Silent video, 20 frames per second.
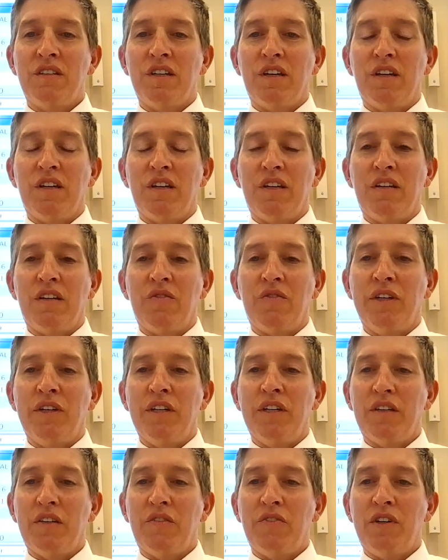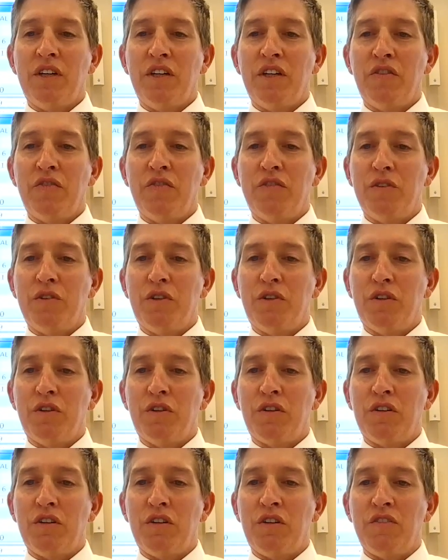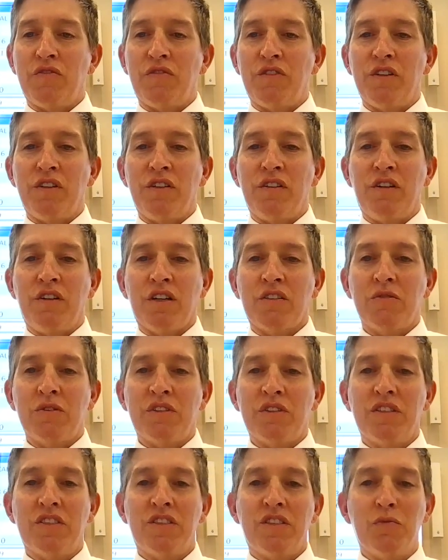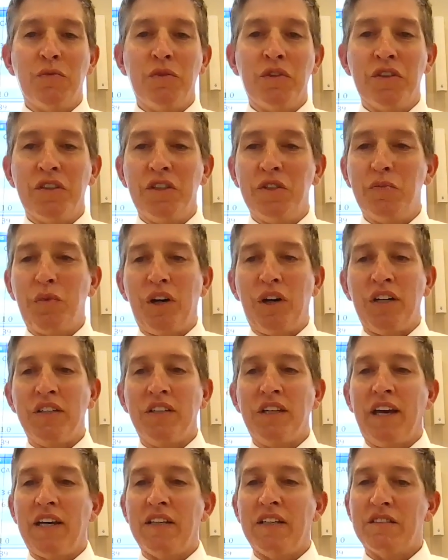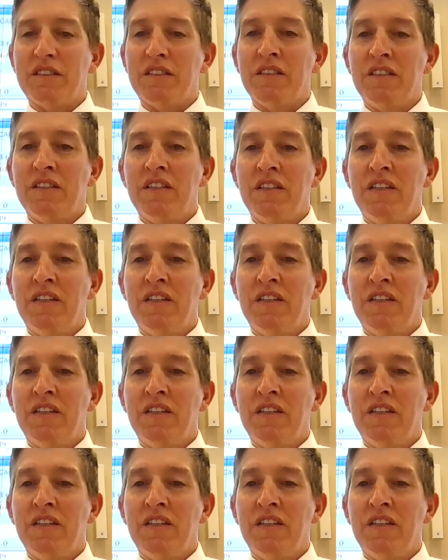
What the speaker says: And we interviewed her for the Docs with Disabilities podcast.